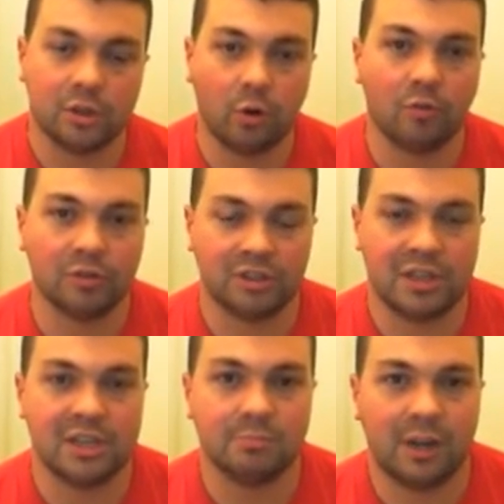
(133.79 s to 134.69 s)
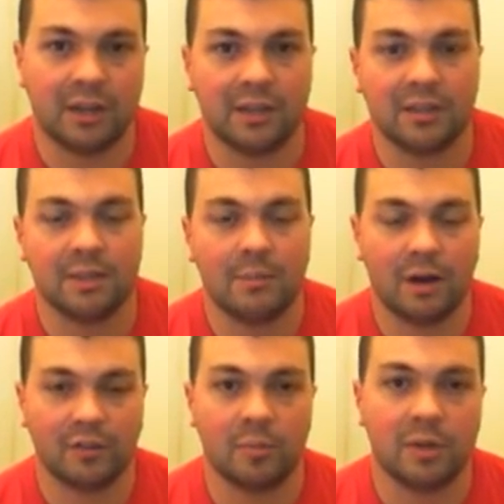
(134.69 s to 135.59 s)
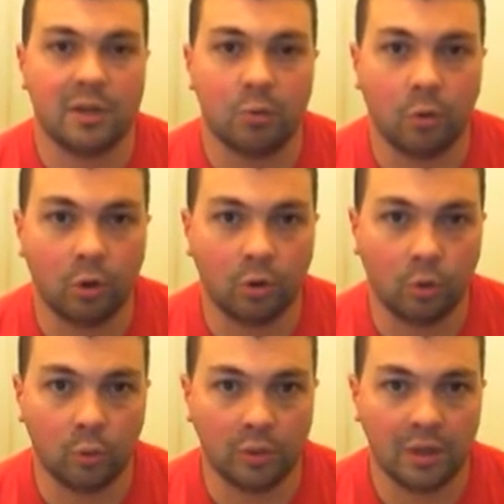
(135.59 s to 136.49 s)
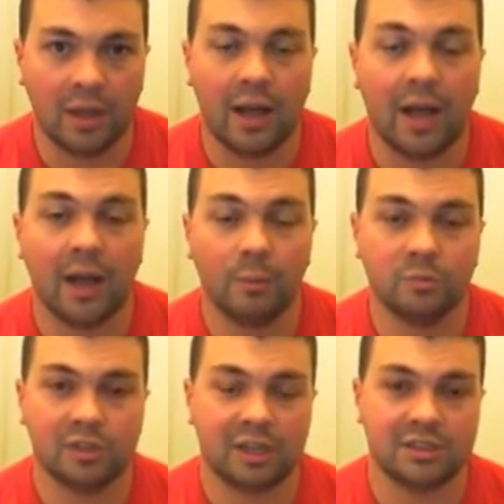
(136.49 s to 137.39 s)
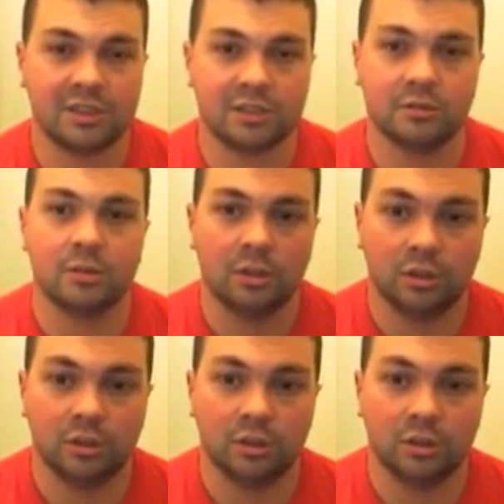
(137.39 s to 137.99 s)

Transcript: Obviously he's back at the team after being out on loan at Hibs last season,